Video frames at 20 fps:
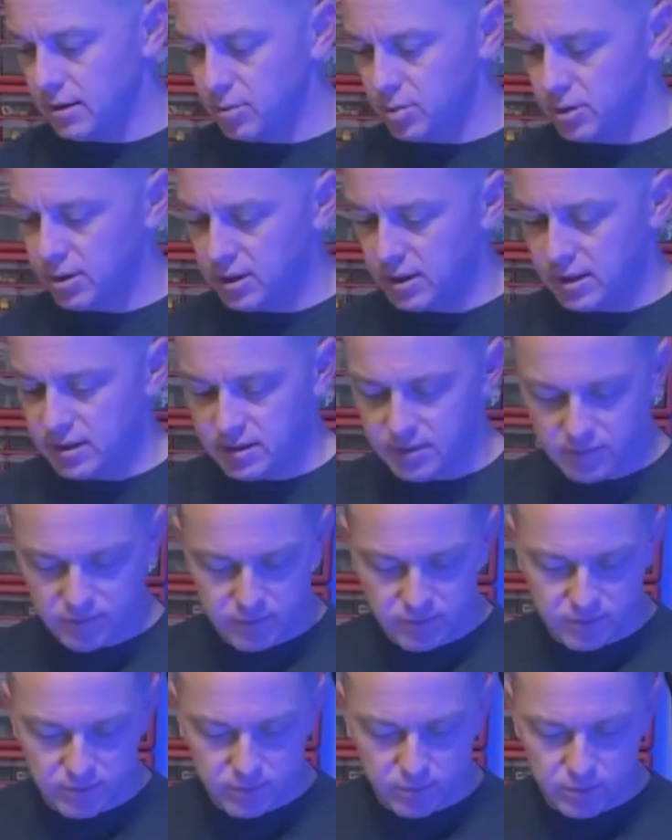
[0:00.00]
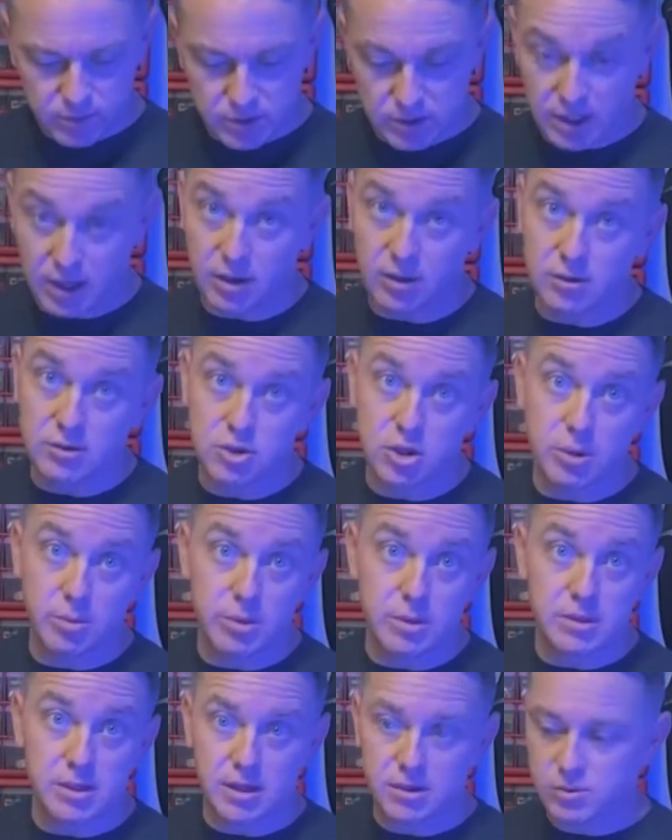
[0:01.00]
pretty good idea of scale and shape
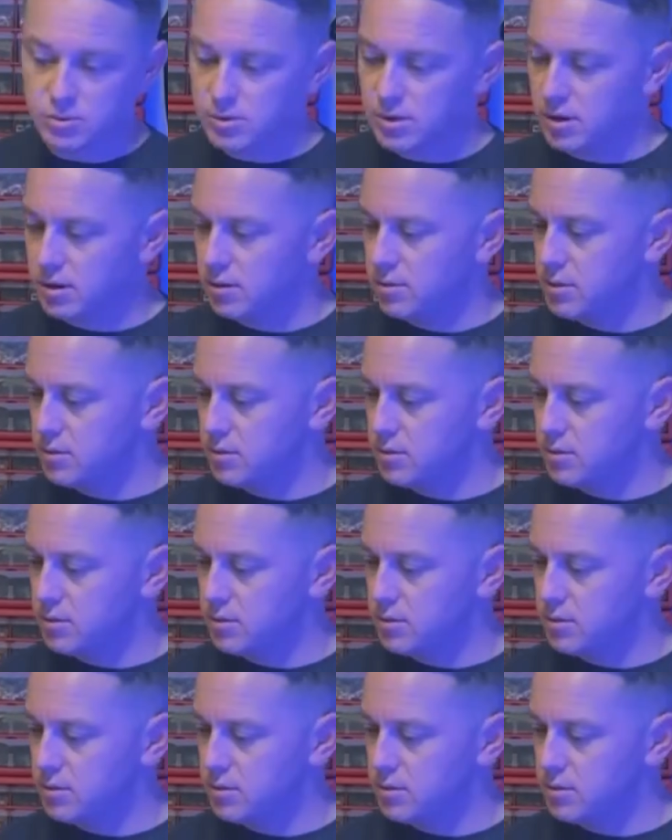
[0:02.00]
and size we're talking about.